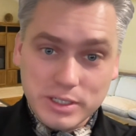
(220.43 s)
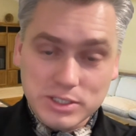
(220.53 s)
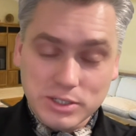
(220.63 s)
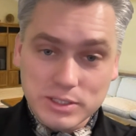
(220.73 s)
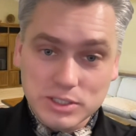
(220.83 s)

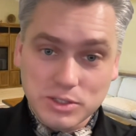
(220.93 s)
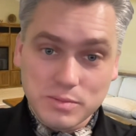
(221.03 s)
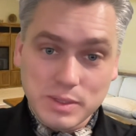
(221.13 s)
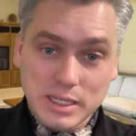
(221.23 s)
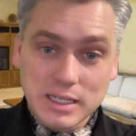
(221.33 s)
So this could
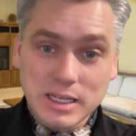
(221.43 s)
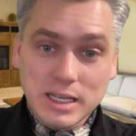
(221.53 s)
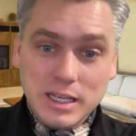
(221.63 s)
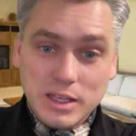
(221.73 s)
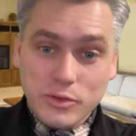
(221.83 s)
be
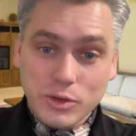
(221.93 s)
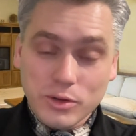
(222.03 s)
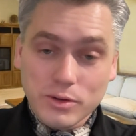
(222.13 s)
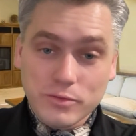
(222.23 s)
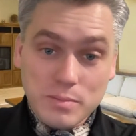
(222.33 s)
if
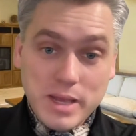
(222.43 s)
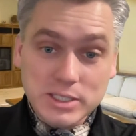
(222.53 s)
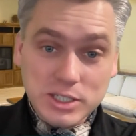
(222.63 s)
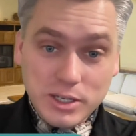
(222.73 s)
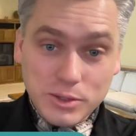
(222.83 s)
you're from
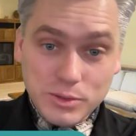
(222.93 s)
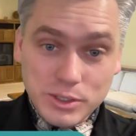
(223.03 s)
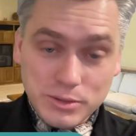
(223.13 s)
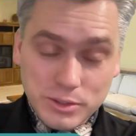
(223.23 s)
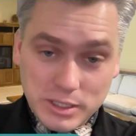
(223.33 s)
Mexico, you
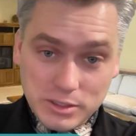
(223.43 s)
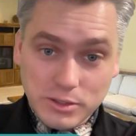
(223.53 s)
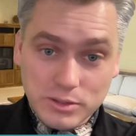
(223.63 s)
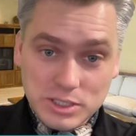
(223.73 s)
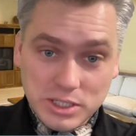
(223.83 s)
need to go
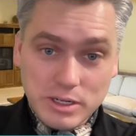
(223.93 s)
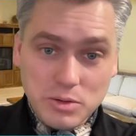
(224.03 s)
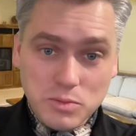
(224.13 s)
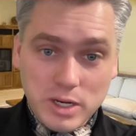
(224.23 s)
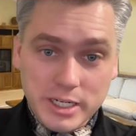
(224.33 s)
to Ciudad
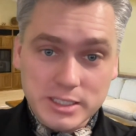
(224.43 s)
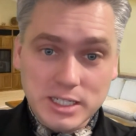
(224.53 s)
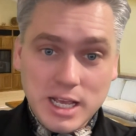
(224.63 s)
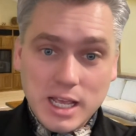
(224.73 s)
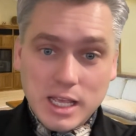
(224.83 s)
Juarez.
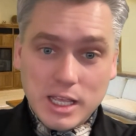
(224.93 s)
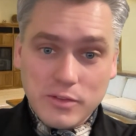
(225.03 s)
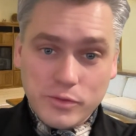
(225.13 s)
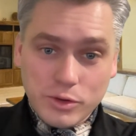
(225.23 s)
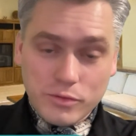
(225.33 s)

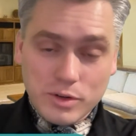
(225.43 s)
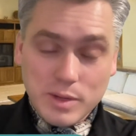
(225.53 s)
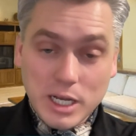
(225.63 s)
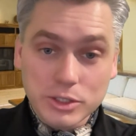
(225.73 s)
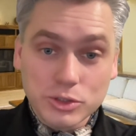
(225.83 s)
If you're from
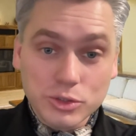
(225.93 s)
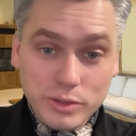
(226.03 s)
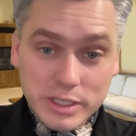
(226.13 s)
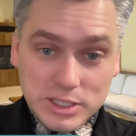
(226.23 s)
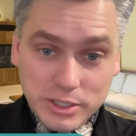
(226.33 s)

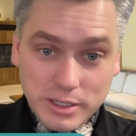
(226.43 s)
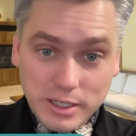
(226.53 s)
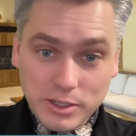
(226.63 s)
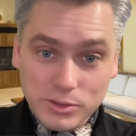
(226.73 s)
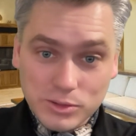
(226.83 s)
Honduras, you're going to
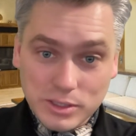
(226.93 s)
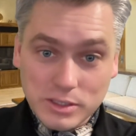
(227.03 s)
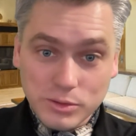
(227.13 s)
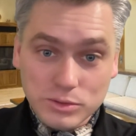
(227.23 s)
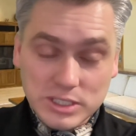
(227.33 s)
go to
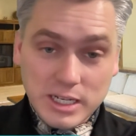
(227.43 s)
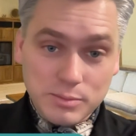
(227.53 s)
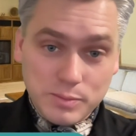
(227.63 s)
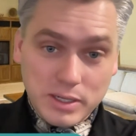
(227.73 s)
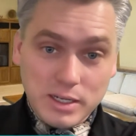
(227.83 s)

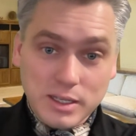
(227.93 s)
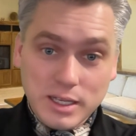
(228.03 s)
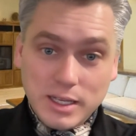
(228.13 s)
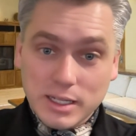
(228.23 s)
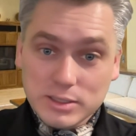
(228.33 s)
Tegucigalpa,
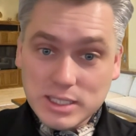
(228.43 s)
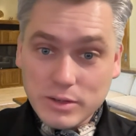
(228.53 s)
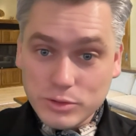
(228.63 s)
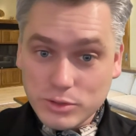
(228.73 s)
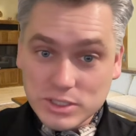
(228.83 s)
El
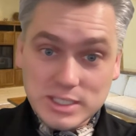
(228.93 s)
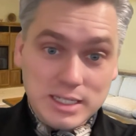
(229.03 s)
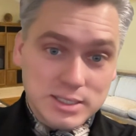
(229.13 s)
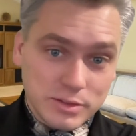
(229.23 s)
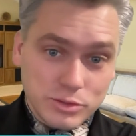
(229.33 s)
Salvador, or
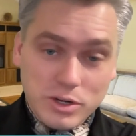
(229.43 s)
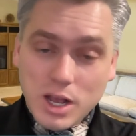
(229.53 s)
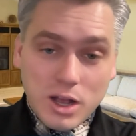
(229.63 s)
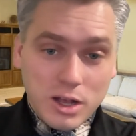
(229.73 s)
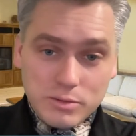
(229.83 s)
San Salvador,
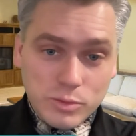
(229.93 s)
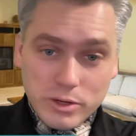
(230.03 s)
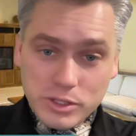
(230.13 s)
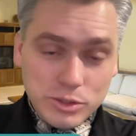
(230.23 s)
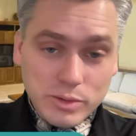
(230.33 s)
where
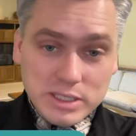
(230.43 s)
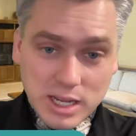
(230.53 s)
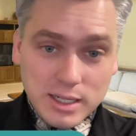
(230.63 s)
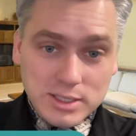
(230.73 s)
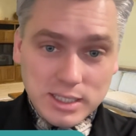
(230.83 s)
the U.S.
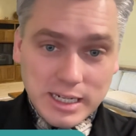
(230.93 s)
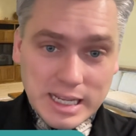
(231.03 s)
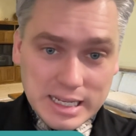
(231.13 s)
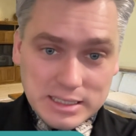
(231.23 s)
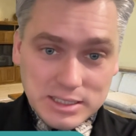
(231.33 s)
consulate
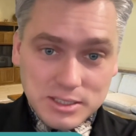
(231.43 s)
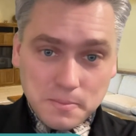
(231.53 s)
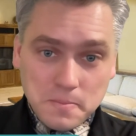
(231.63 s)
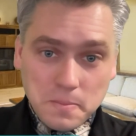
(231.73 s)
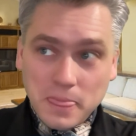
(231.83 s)
is.
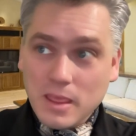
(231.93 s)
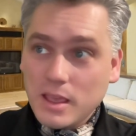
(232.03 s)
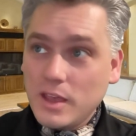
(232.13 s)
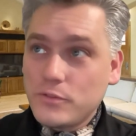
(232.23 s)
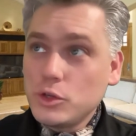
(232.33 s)

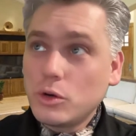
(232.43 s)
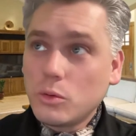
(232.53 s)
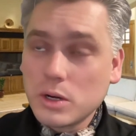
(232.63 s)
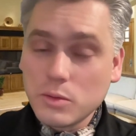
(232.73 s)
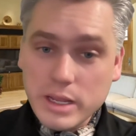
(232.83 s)
If you don't
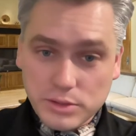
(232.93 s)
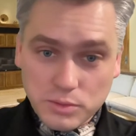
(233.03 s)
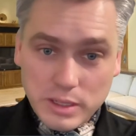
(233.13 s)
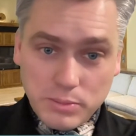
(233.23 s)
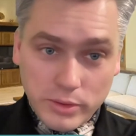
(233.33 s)
want to wait
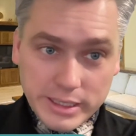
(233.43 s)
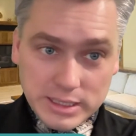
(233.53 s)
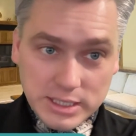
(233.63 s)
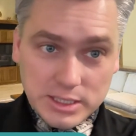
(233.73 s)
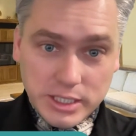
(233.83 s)

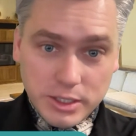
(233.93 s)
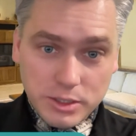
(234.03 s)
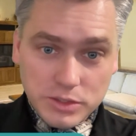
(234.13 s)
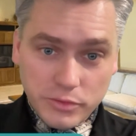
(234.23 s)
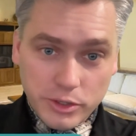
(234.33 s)
3.6
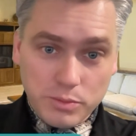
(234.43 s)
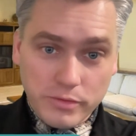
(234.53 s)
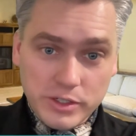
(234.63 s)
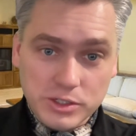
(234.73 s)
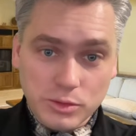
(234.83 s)
years for your
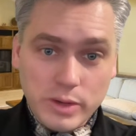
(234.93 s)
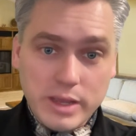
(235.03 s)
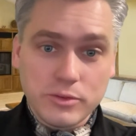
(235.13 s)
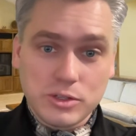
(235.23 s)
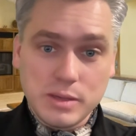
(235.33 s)
provisional
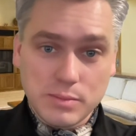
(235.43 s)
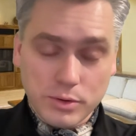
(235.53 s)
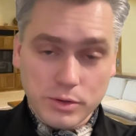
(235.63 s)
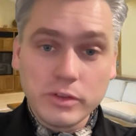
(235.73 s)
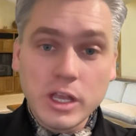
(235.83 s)
waiver to be
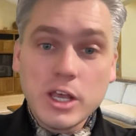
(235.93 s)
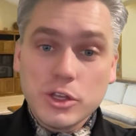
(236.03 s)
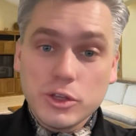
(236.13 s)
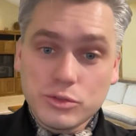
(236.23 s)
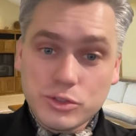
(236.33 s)
approved,
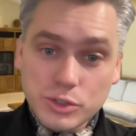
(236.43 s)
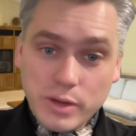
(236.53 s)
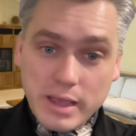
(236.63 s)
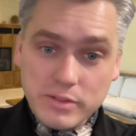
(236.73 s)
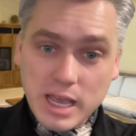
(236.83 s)
you do
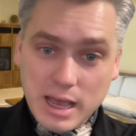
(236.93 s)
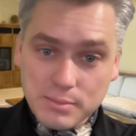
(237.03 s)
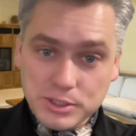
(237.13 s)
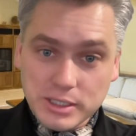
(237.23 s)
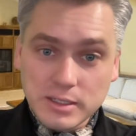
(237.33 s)
have the
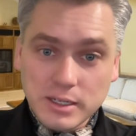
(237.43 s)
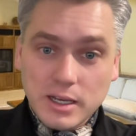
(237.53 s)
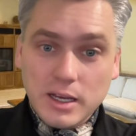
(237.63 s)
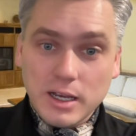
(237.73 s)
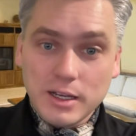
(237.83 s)
option
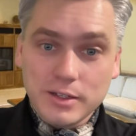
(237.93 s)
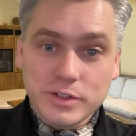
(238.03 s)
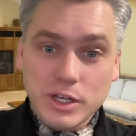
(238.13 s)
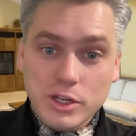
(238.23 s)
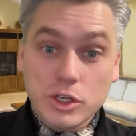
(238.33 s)
of
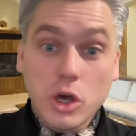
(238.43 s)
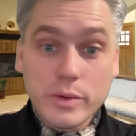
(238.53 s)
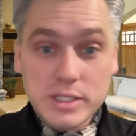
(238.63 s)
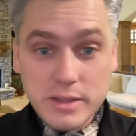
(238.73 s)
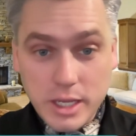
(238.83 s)

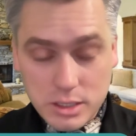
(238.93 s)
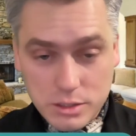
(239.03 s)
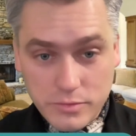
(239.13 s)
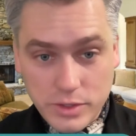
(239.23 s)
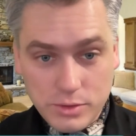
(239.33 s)
going to the
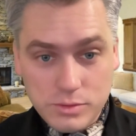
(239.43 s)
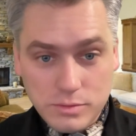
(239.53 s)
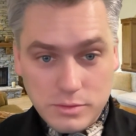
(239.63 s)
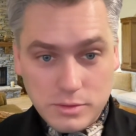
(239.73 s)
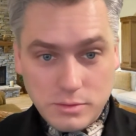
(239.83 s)
interview,
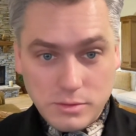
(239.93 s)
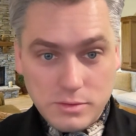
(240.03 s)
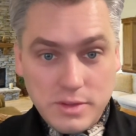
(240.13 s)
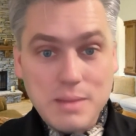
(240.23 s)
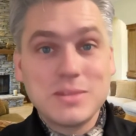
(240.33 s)

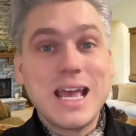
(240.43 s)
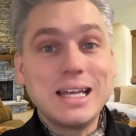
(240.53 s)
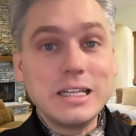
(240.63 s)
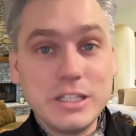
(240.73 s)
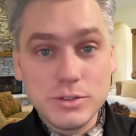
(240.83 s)
them
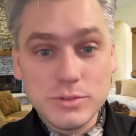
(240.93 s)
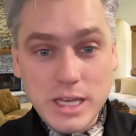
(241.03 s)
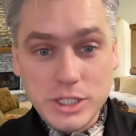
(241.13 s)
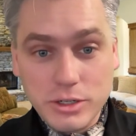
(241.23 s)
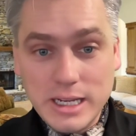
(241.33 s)
telling
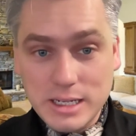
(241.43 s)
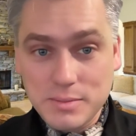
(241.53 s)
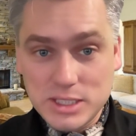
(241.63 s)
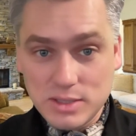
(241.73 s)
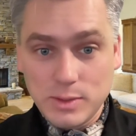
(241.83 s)
that you're
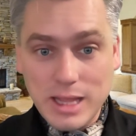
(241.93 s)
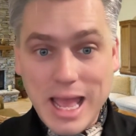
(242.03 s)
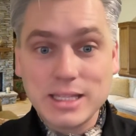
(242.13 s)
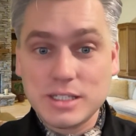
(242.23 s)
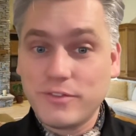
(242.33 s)
inadmissible,
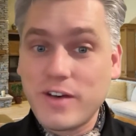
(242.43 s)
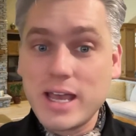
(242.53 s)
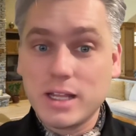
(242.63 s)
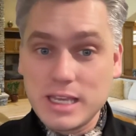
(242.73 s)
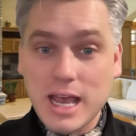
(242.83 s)
and to
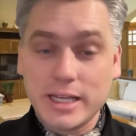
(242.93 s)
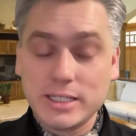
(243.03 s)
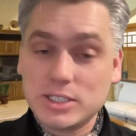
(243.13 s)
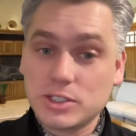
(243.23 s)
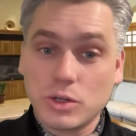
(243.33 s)
file the
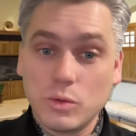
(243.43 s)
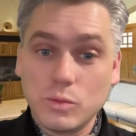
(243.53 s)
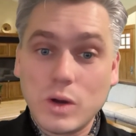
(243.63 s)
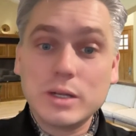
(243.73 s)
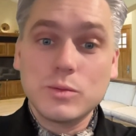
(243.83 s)

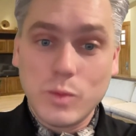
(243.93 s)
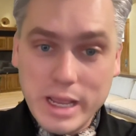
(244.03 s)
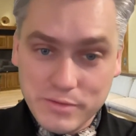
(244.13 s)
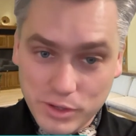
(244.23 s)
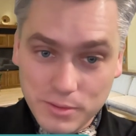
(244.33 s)
I-601
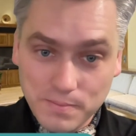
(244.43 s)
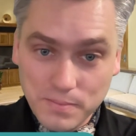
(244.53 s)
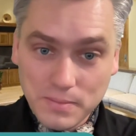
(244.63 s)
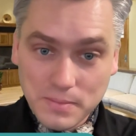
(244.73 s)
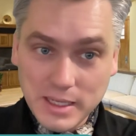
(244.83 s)
waiver
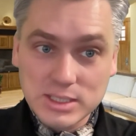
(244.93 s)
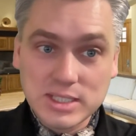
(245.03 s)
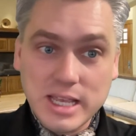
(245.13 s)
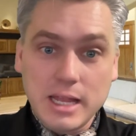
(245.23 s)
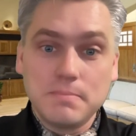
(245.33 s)

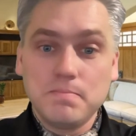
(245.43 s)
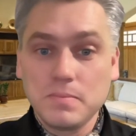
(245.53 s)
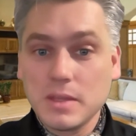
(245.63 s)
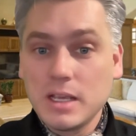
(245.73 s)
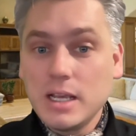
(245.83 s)
instead.
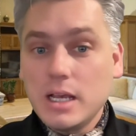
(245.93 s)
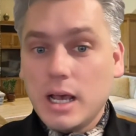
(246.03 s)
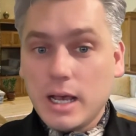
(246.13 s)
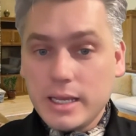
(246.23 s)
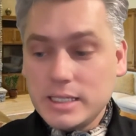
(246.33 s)

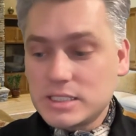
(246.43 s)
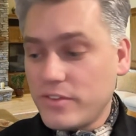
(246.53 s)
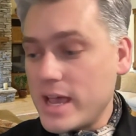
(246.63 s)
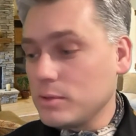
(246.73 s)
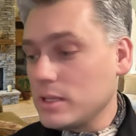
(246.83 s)
It's a
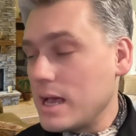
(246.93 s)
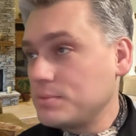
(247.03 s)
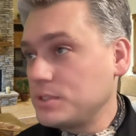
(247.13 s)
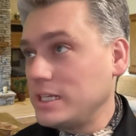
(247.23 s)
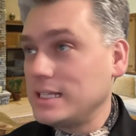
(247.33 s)
viable
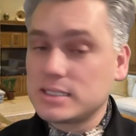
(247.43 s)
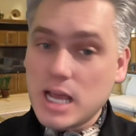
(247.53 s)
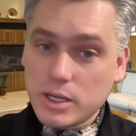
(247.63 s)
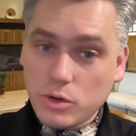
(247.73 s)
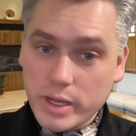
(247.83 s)
option. It's
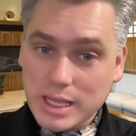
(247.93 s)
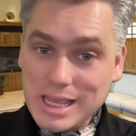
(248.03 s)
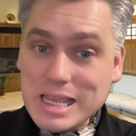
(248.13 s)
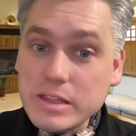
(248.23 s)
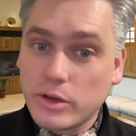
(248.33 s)
not quick
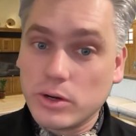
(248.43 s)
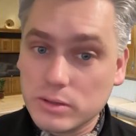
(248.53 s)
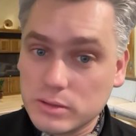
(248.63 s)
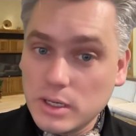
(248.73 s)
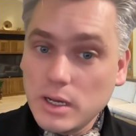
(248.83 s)
either.
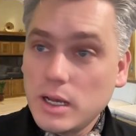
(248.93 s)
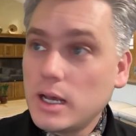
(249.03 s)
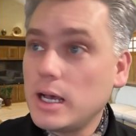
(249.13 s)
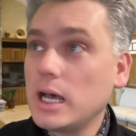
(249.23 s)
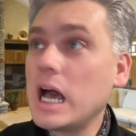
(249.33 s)

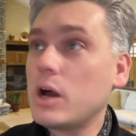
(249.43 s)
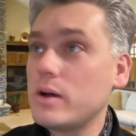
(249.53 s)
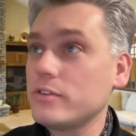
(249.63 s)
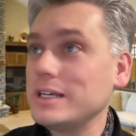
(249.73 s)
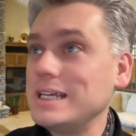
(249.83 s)

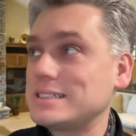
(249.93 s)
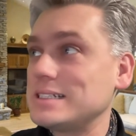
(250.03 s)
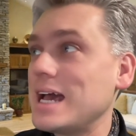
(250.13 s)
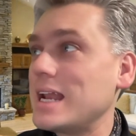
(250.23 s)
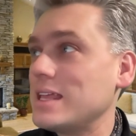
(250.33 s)
However, it's
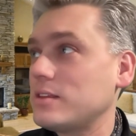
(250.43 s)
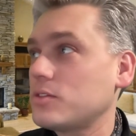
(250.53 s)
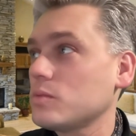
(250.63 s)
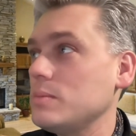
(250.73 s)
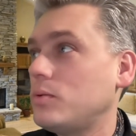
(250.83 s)
not at the
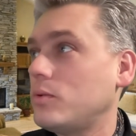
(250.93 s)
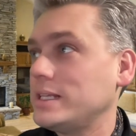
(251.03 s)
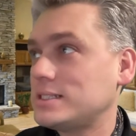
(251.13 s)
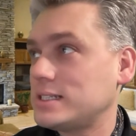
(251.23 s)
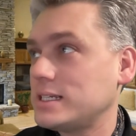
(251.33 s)

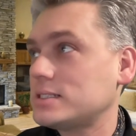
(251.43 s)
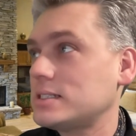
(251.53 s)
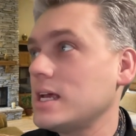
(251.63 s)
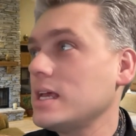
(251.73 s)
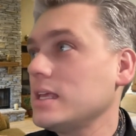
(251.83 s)
3.6
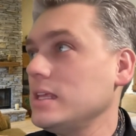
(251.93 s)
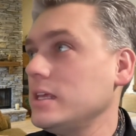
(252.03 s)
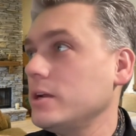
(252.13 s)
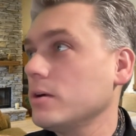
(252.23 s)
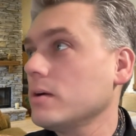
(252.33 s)

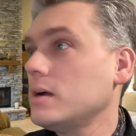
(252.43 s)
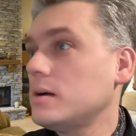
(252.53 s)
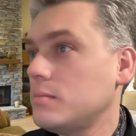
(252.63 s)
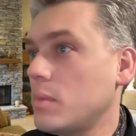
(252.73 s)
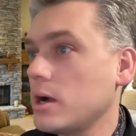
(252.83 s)
year
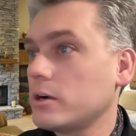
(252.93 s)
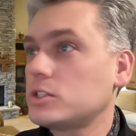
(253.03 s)
mark.